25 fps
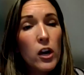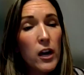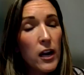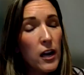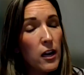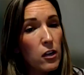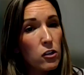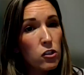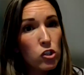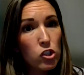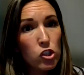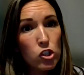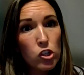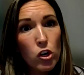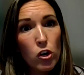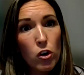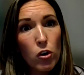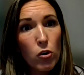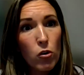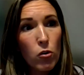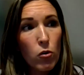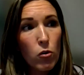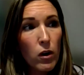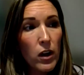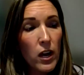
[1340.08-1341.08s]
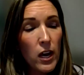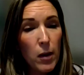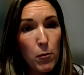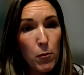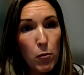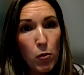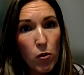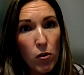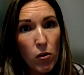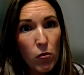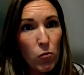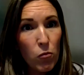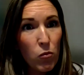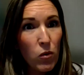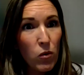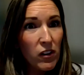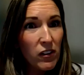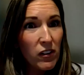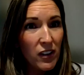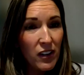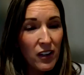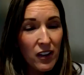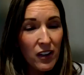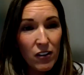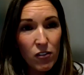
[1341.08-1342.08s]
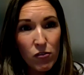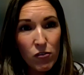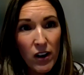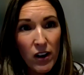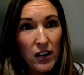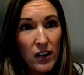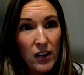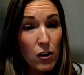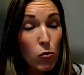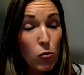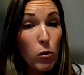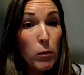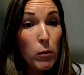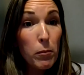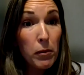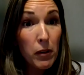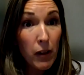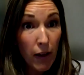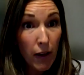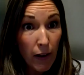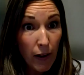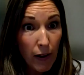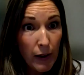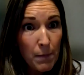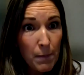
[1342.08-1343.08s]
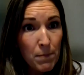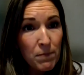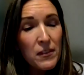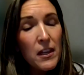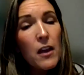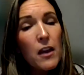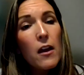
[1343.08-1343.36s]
can't show able and willing, ready to apply.